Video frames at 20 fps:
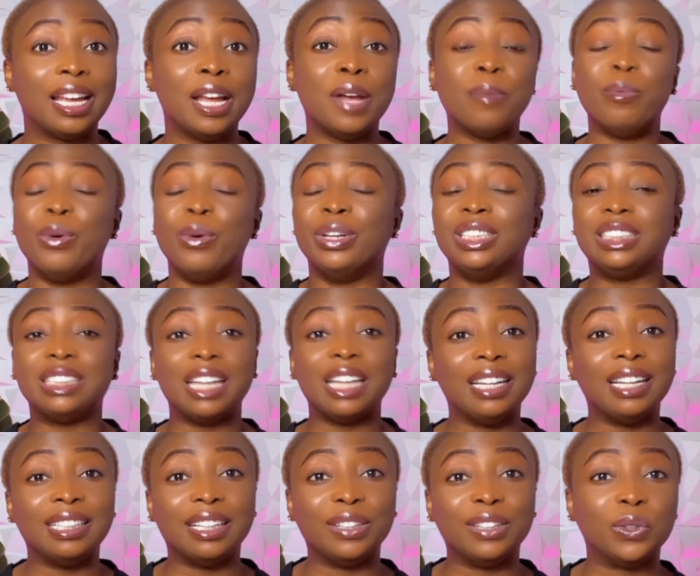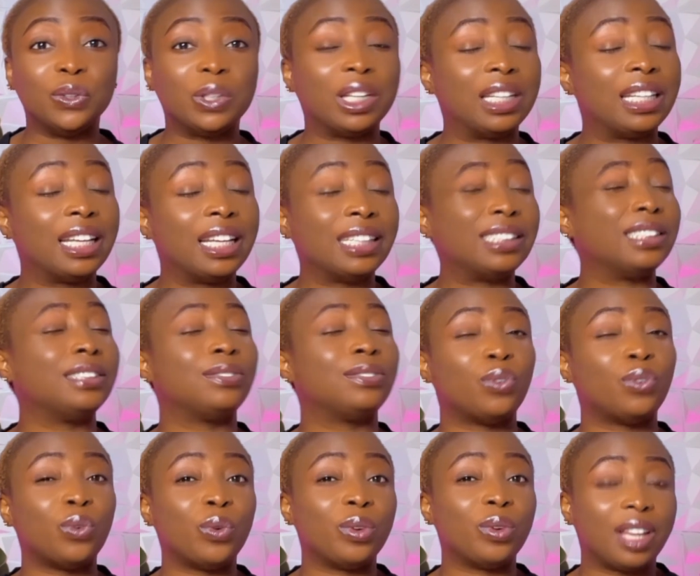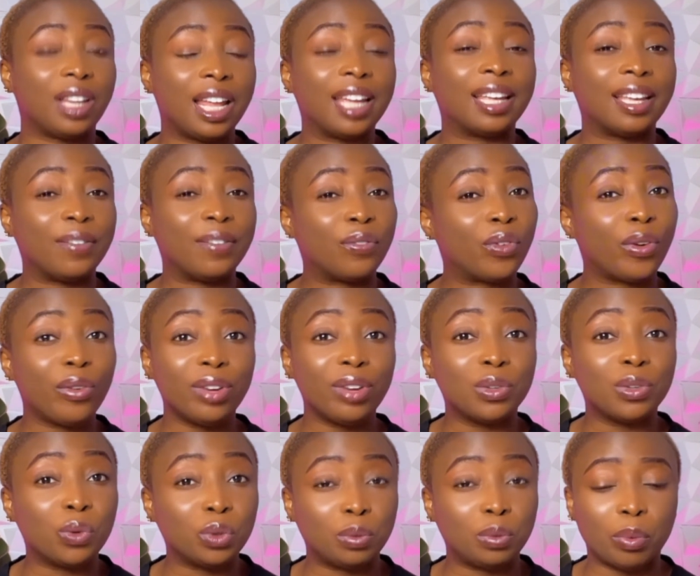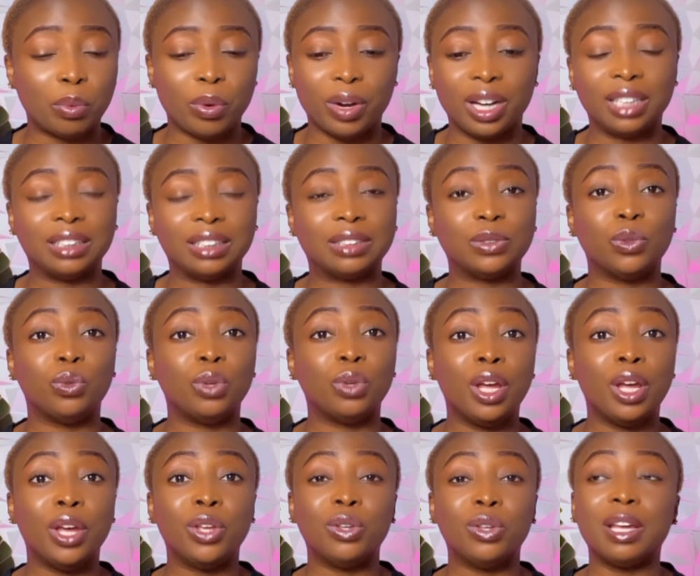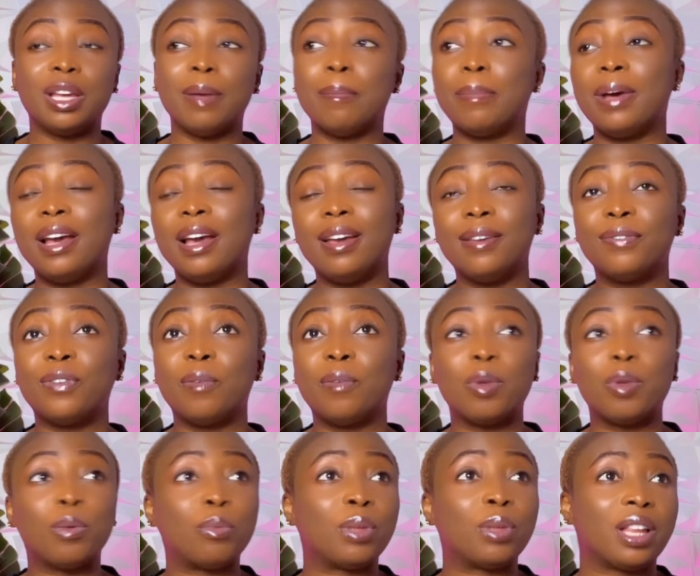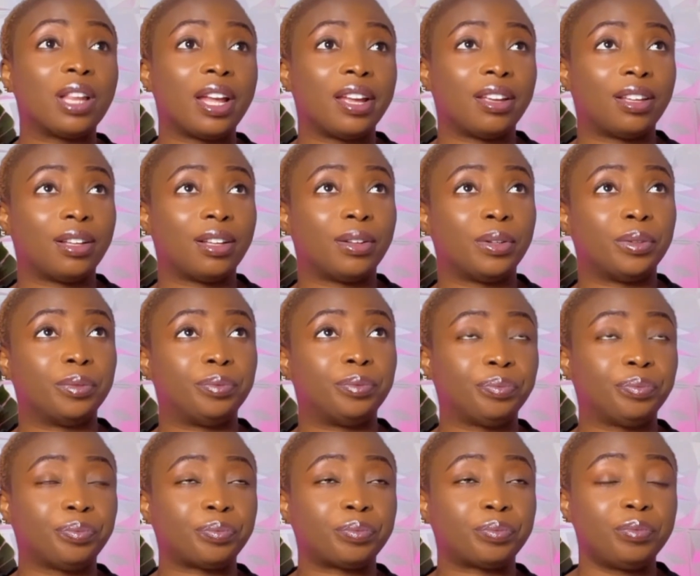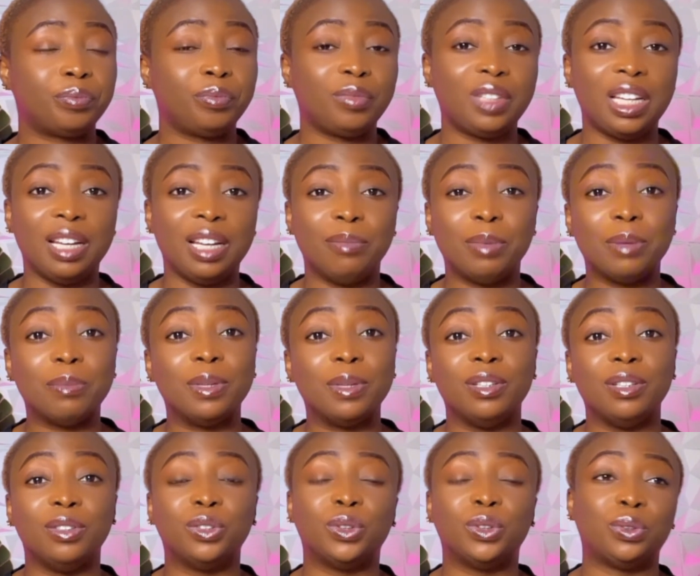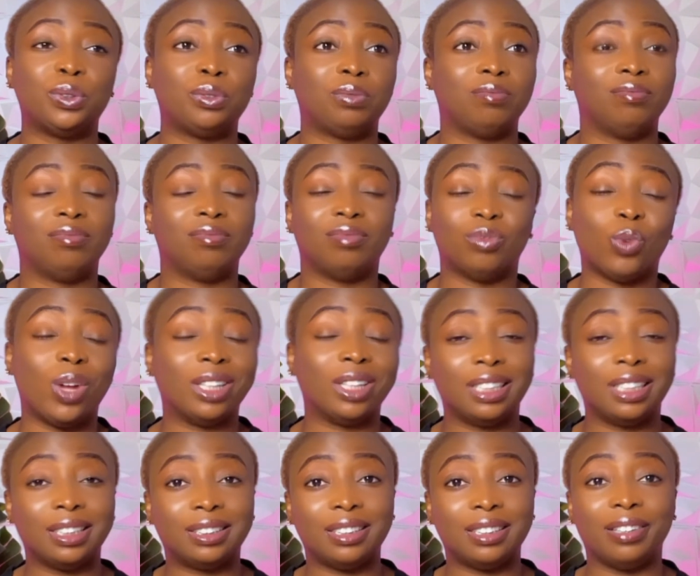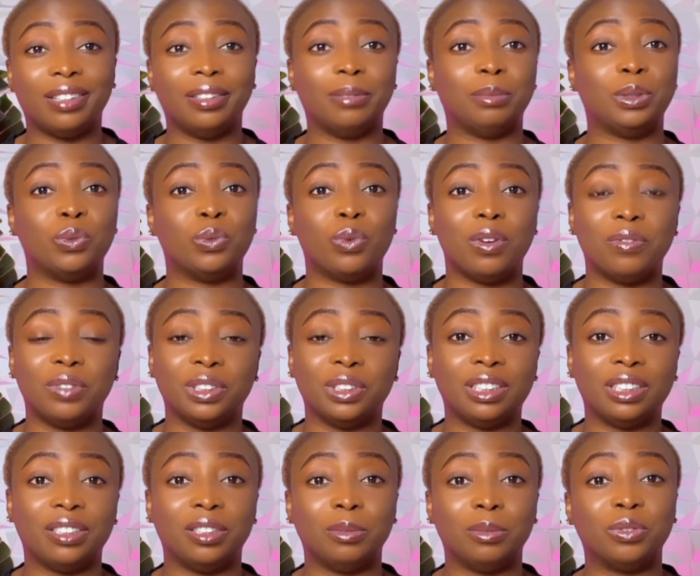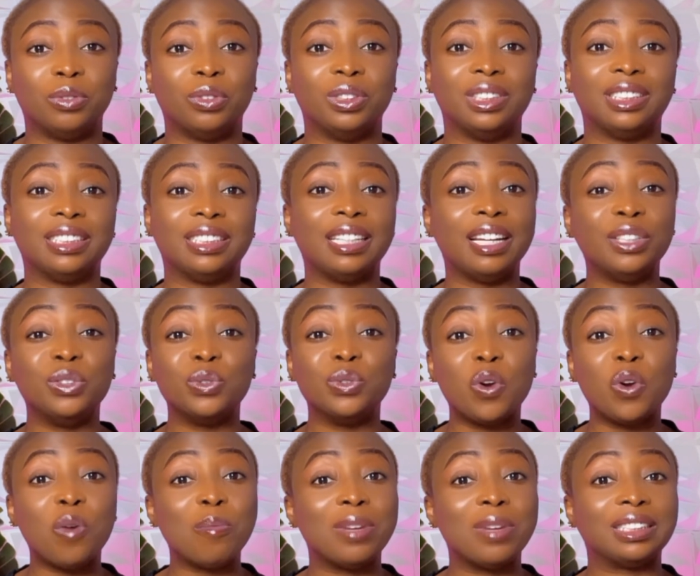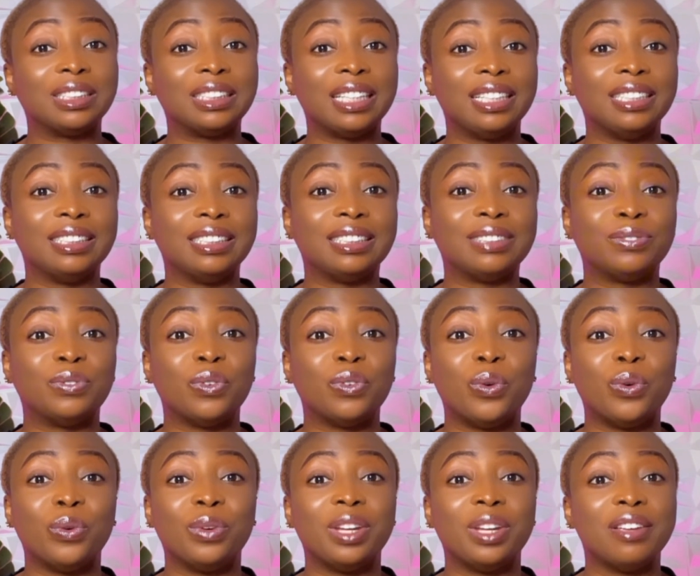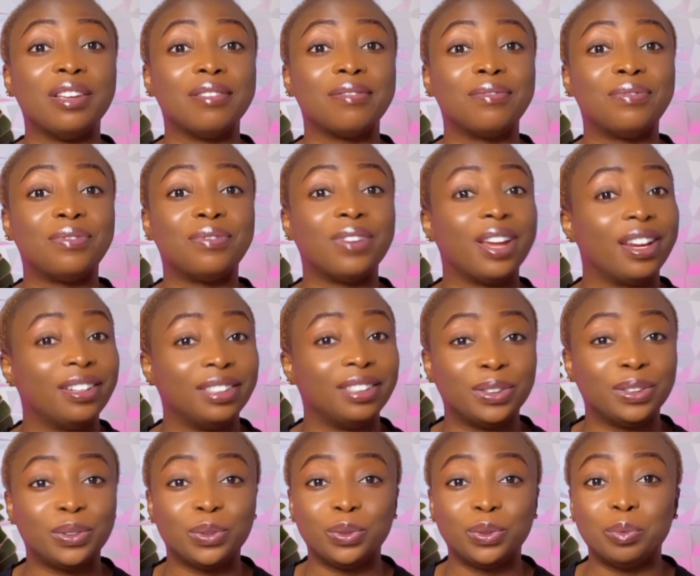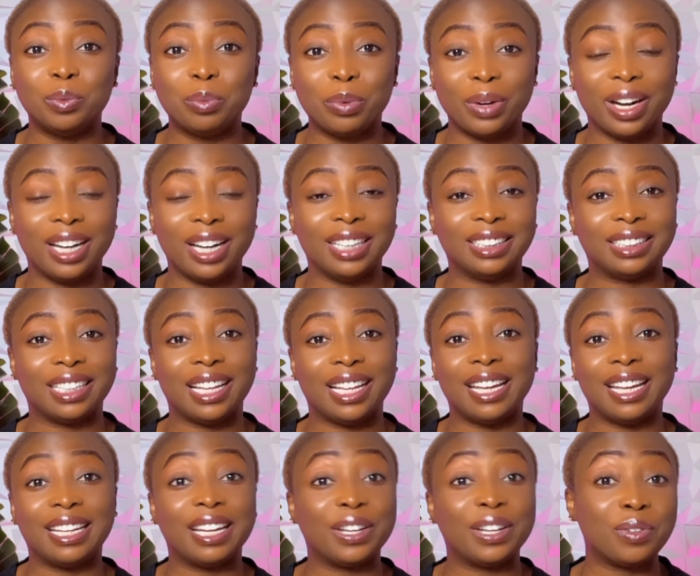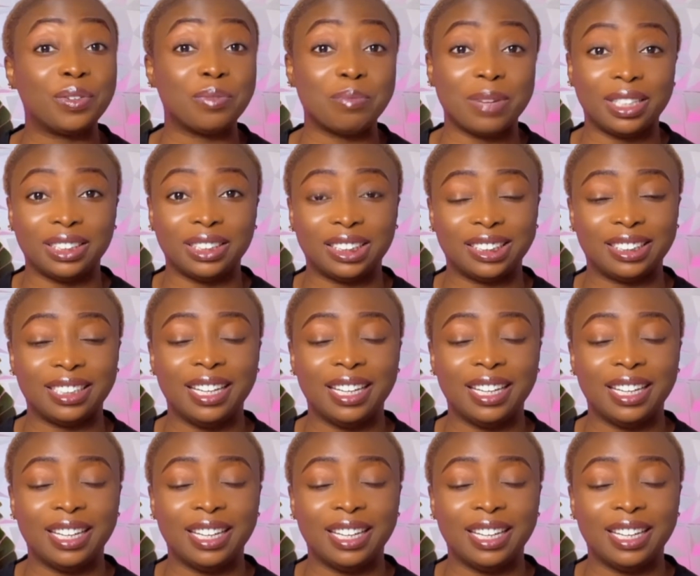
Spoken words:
But in China, you can get it for a very good price. So you can buy it for maybe maybe 130 RMB, 140 RMB for the sale. You come and sell it for a very good price. Can you imagine?